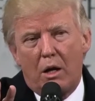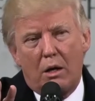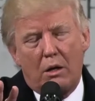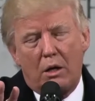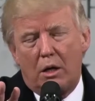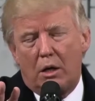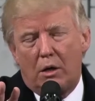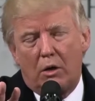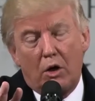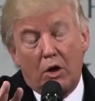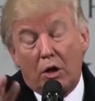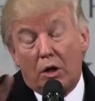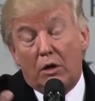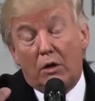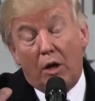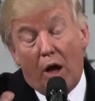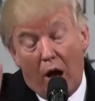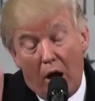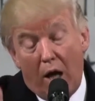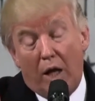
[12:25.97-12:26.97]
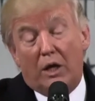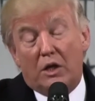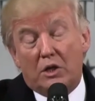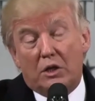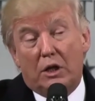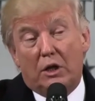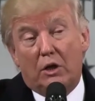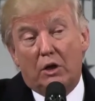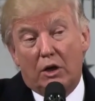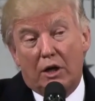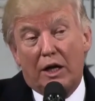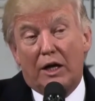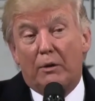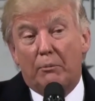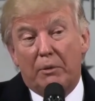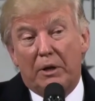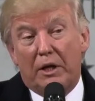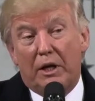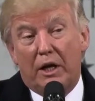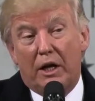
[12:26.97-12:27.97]
it looked, honestly, it looked like 1.5
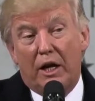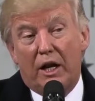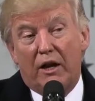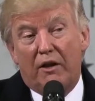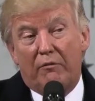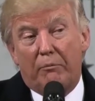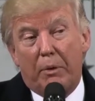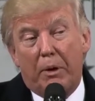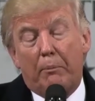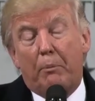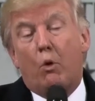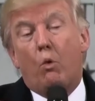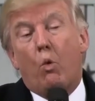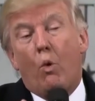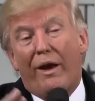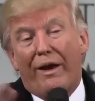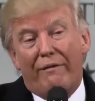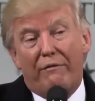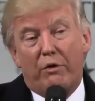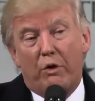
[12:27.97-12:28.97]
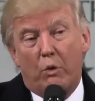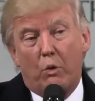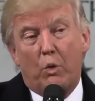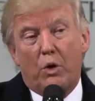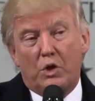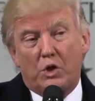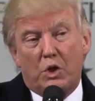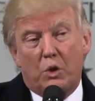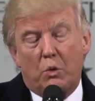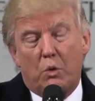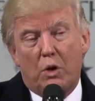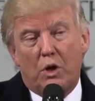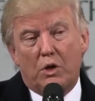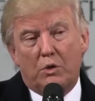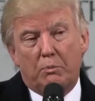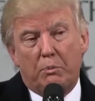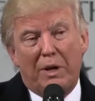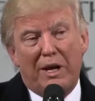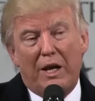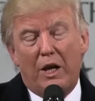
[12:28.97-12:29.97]
million people, whatever it was.
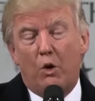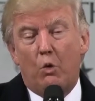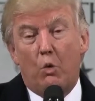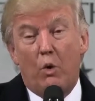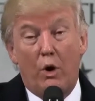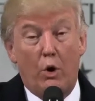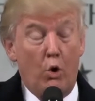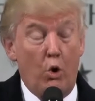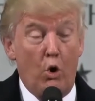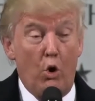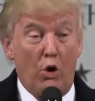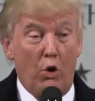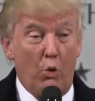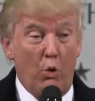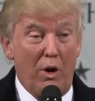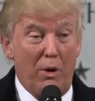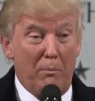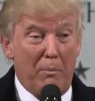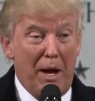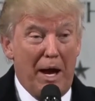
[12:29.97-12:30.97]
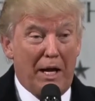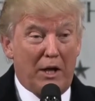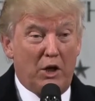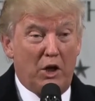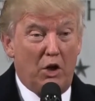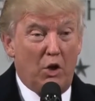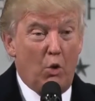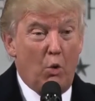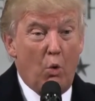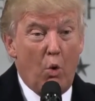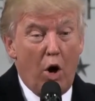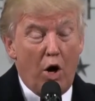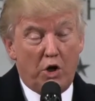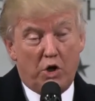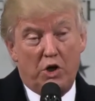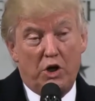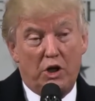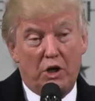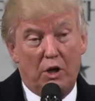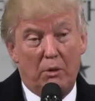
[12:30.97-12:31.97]
But it went all the way back to the
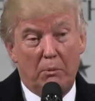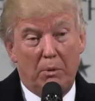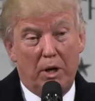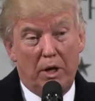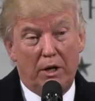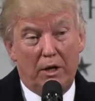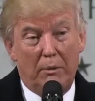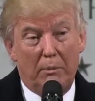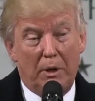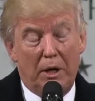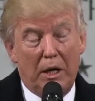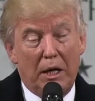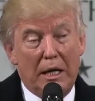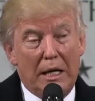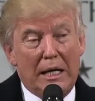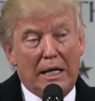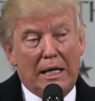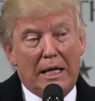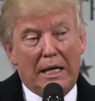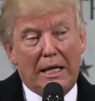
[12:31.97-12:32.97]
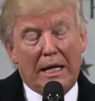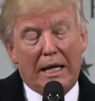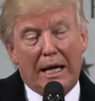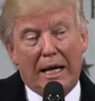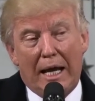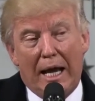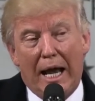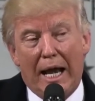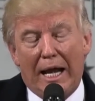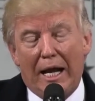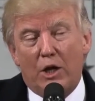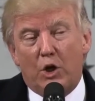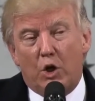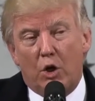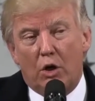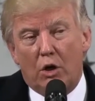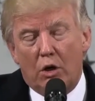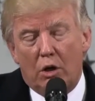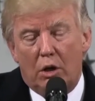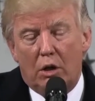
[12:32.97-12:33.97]
Washington Monument. And I
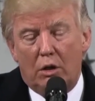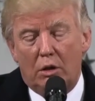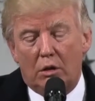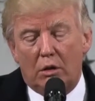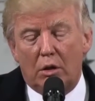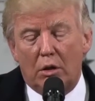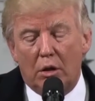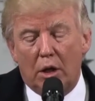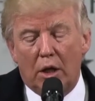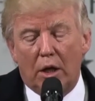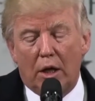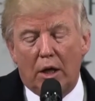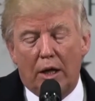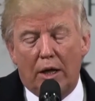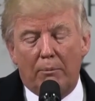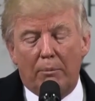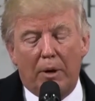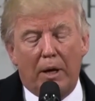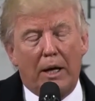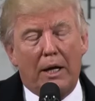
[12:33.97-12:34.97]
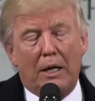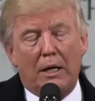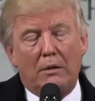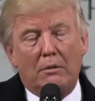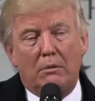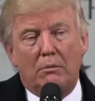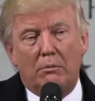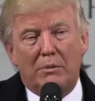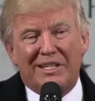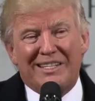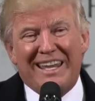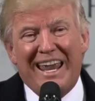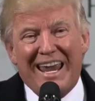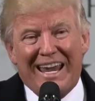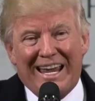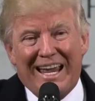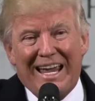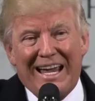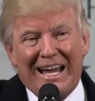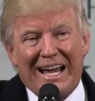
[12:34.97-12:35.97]
turned on, and by
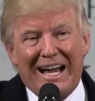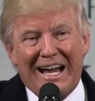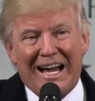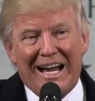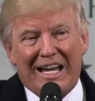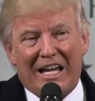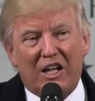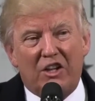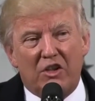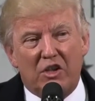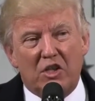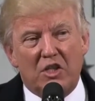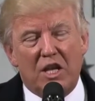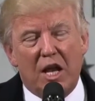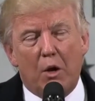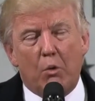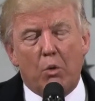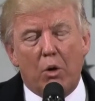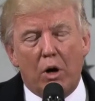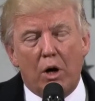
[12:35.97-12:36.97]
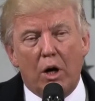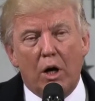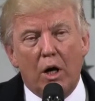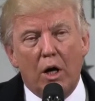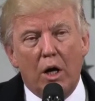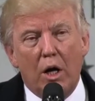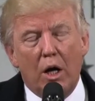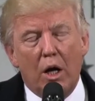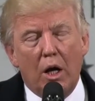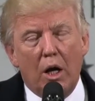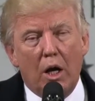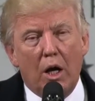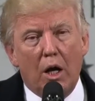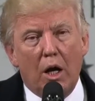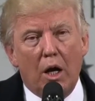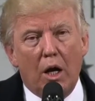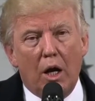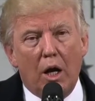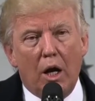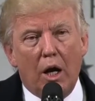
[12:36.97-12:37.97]
mistake, I get this network.
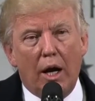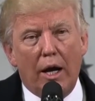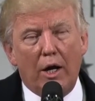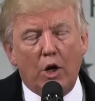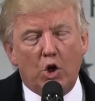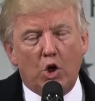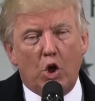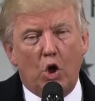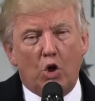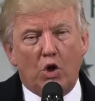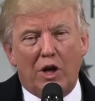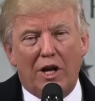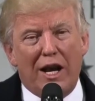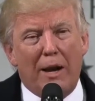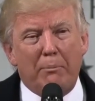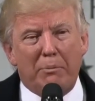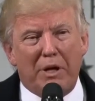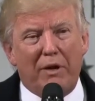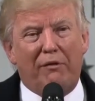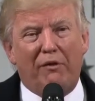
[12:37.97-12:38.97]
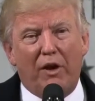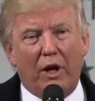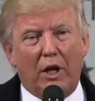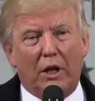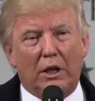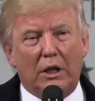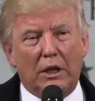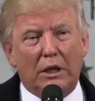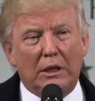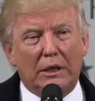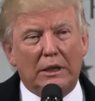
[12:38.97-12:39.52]
And it showed an empty field.